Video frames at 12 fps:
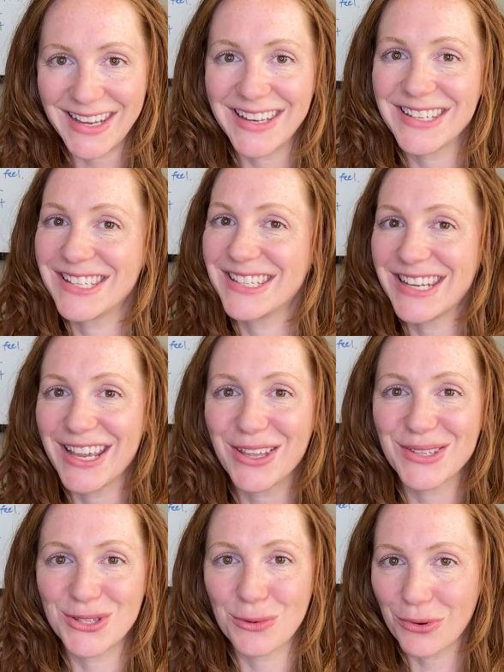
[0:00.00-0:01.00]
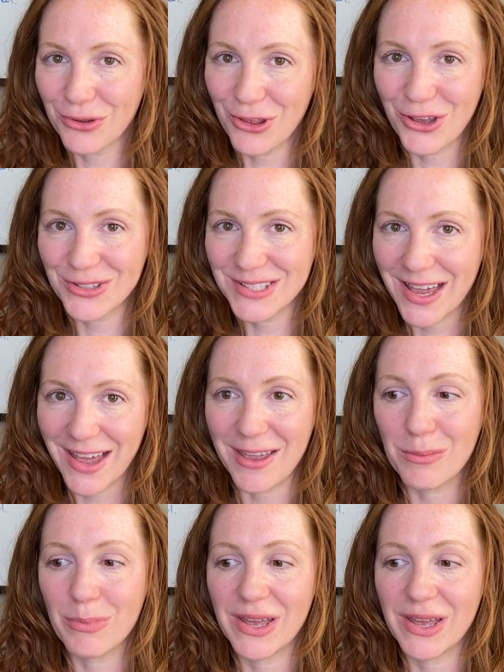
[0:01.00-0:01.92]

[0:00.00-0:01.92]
It doesn't take a super long time,